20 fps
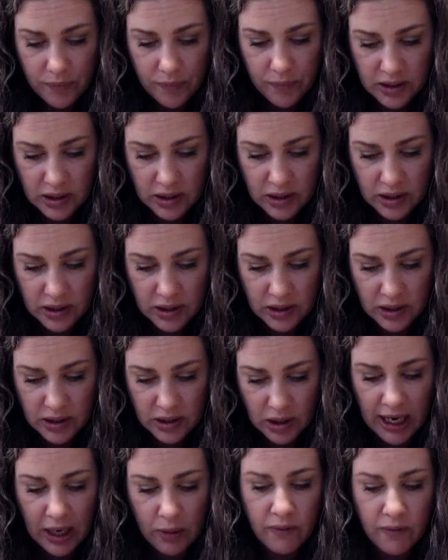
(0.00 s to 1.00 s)
It's all a
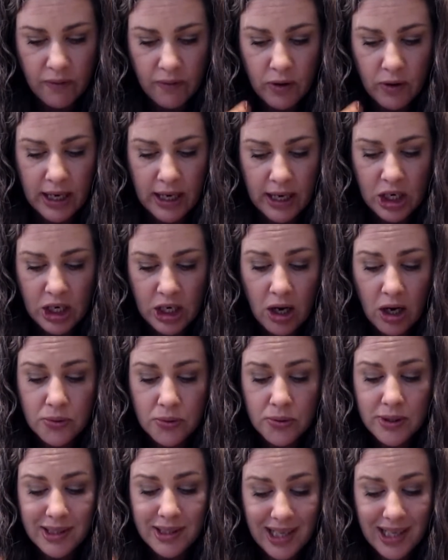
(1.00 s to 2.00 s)
lie. Whatever
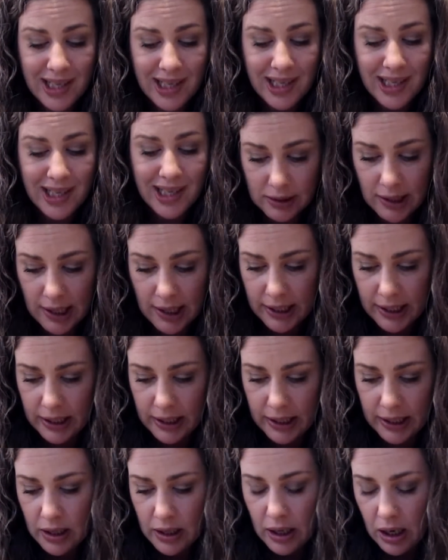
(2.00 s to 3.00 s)
Netanyahu said is a lie.